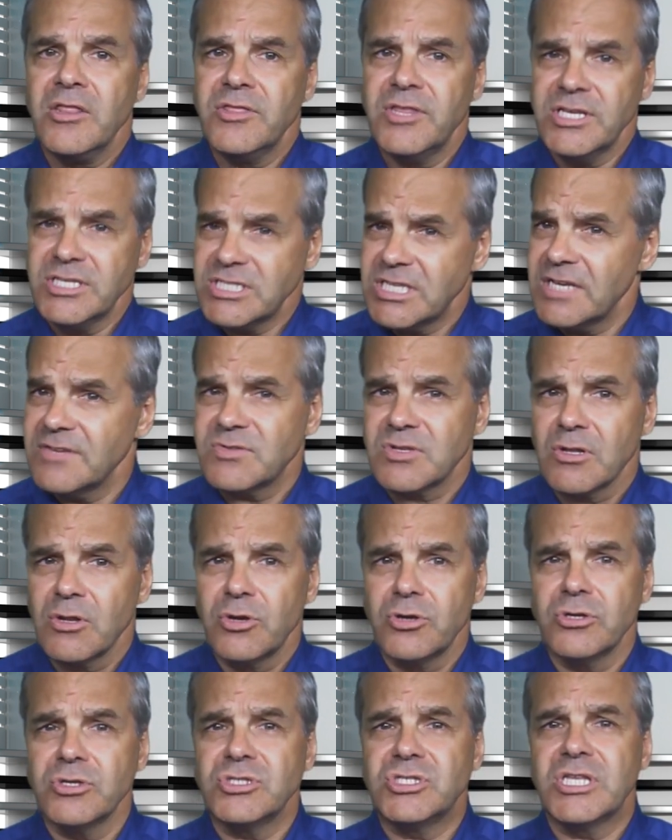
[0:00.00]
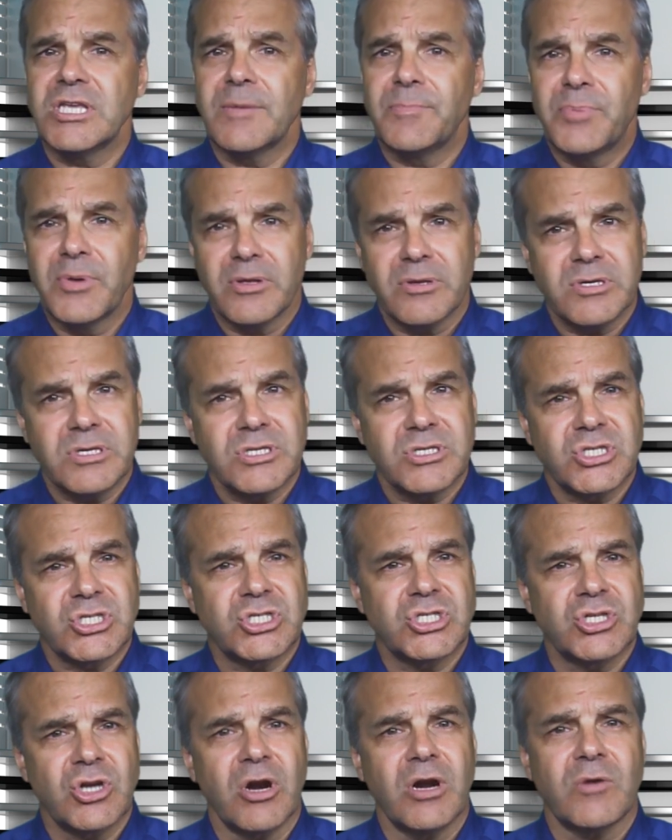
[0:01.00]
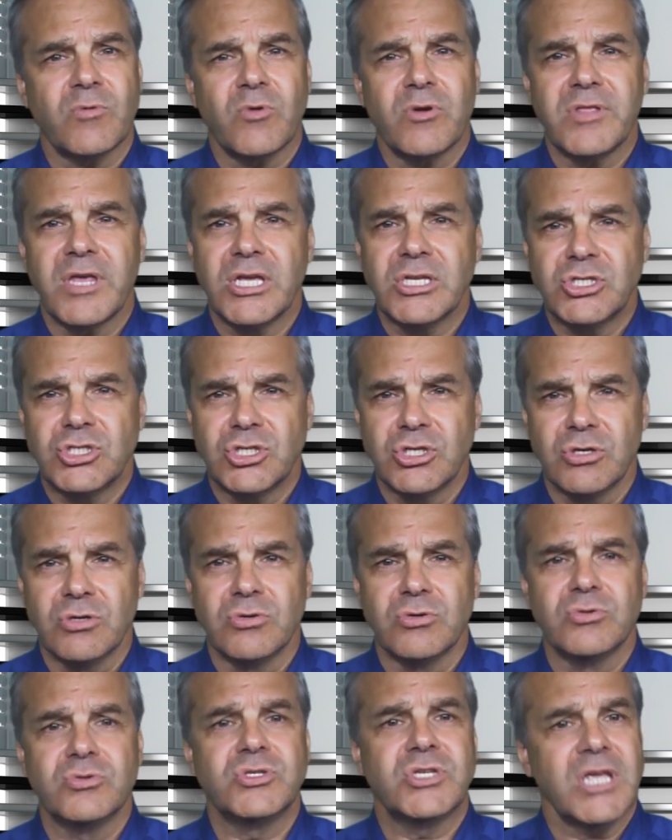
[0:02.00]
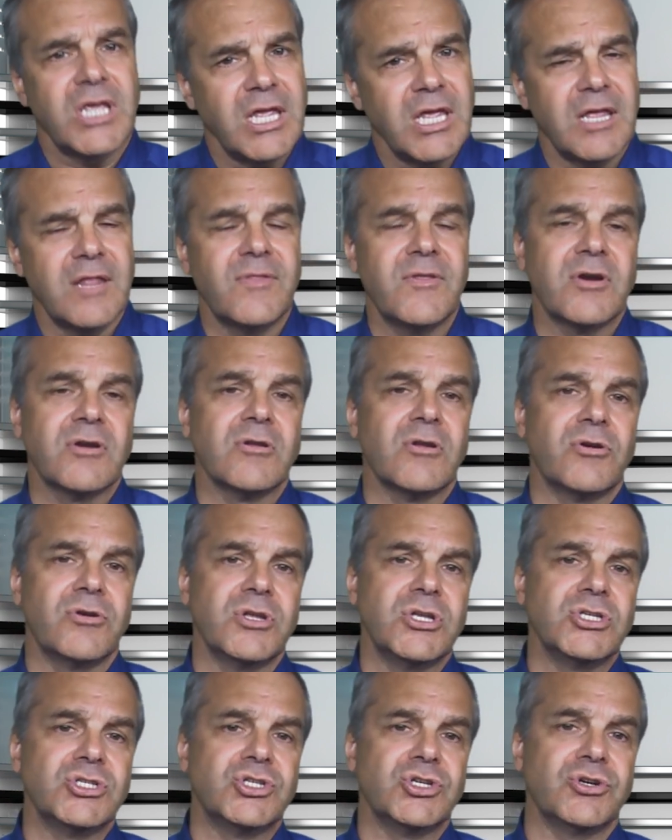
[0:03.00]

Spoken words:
This gives learners the ability to start where they choose in their learning